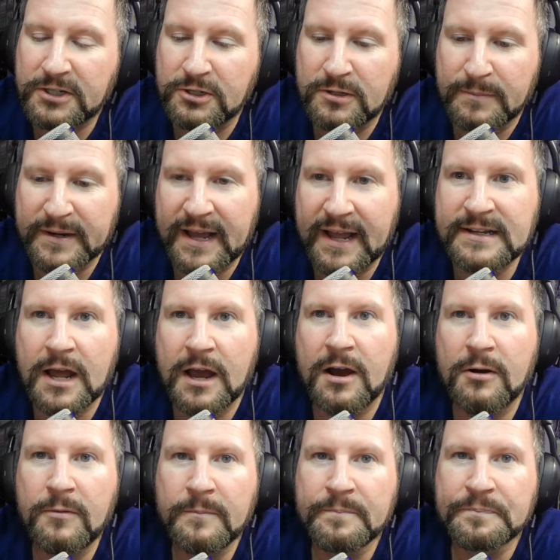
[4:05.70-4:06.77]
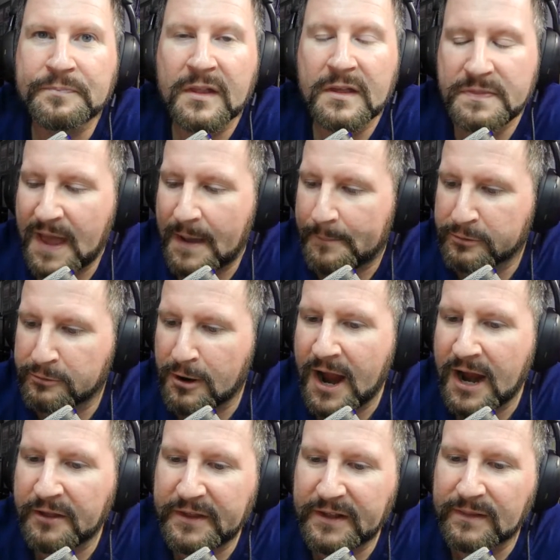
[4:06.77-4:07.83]
YouTube, but I know that
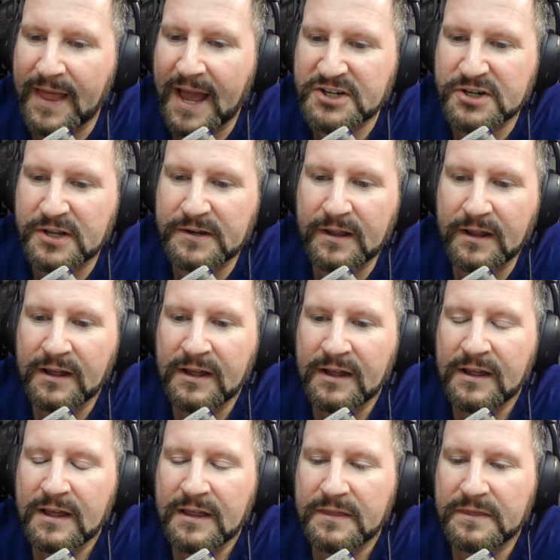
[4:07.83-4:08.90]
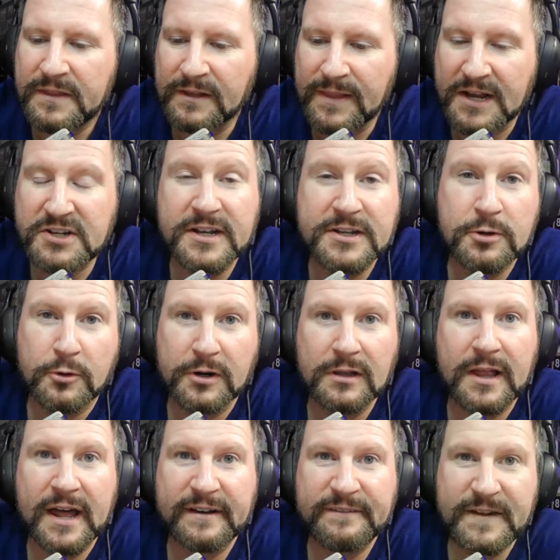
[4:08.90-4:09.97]
prior to the election had torn a
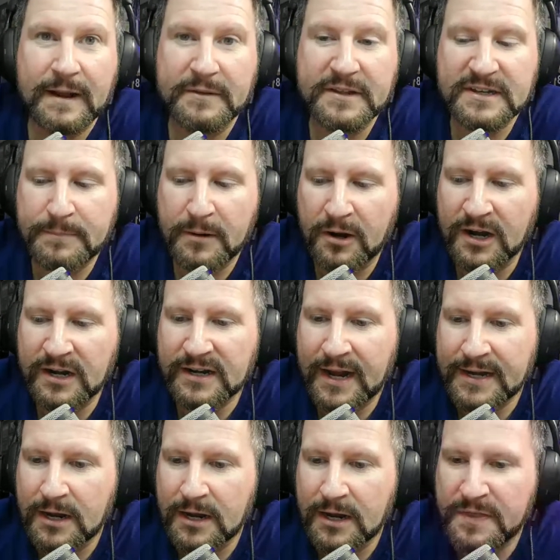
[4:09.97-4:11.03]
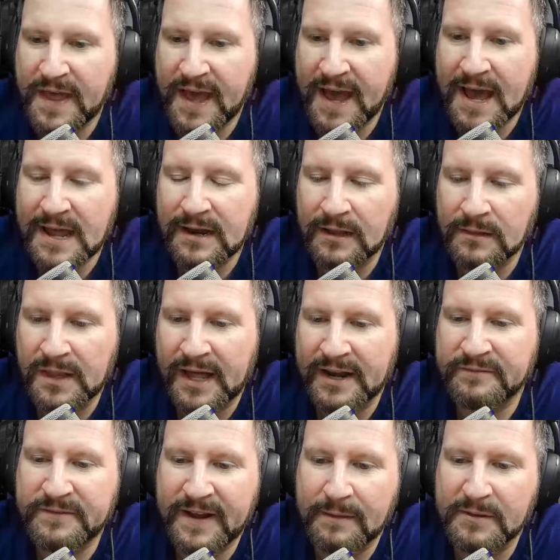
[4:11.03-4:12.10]
lot of families apart. I know that a lot
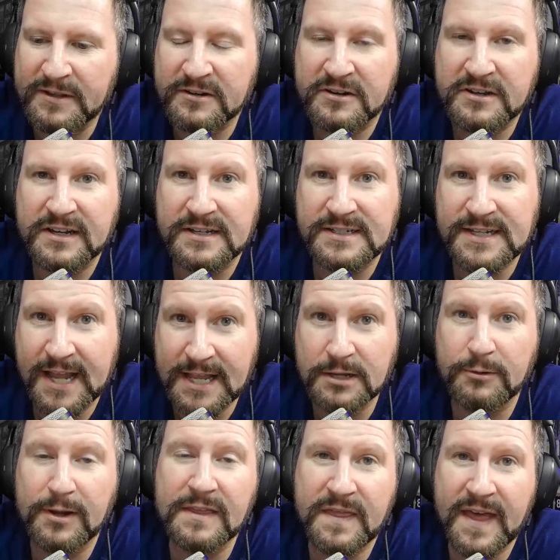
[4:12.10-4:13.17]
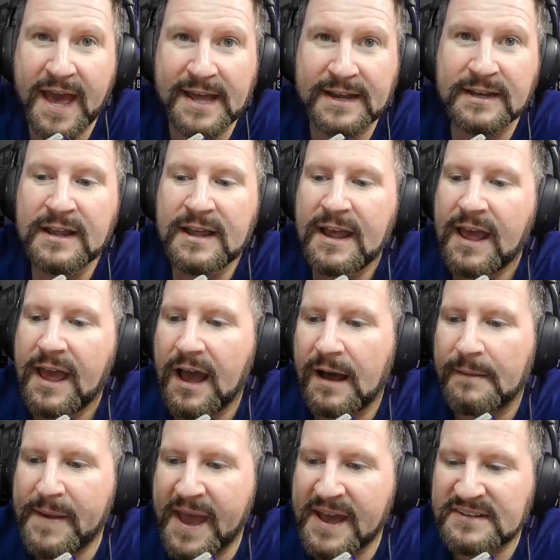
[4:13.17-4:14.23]
of families are continuing that
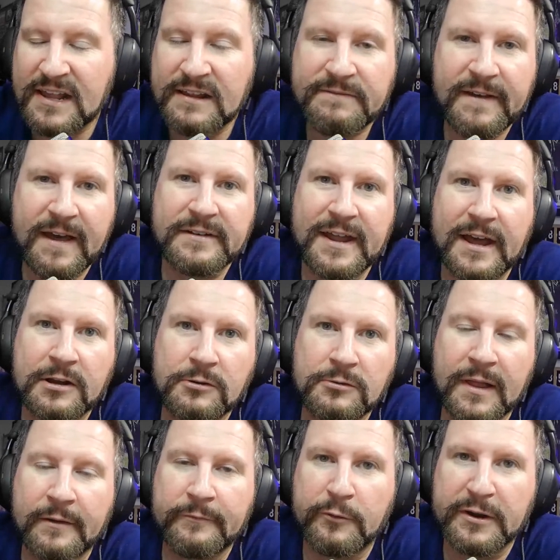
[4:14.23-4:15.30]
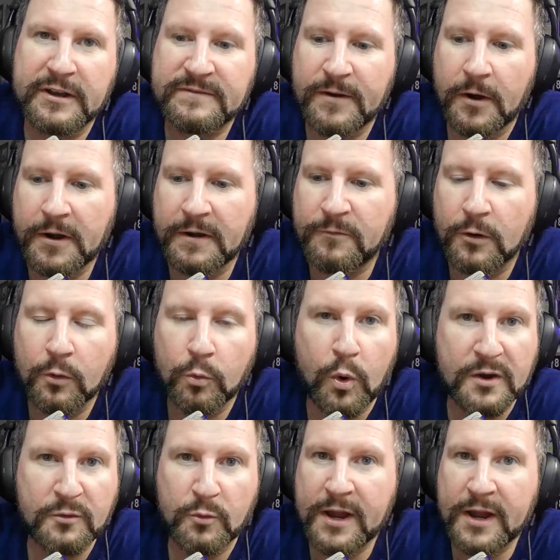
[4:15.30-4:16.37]
as they found out who loved ones voted for
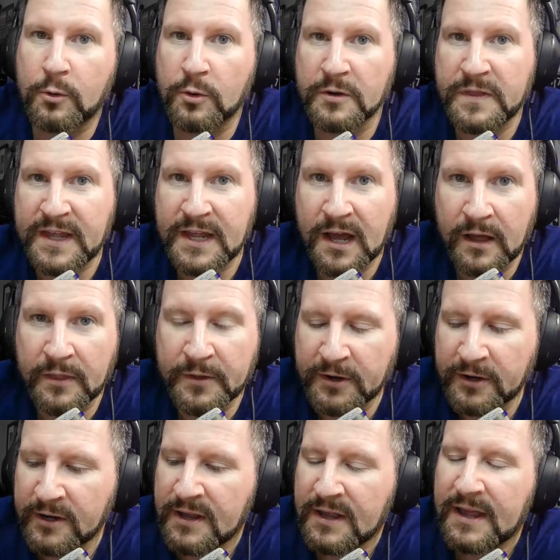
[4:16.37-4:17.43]
one way or the other.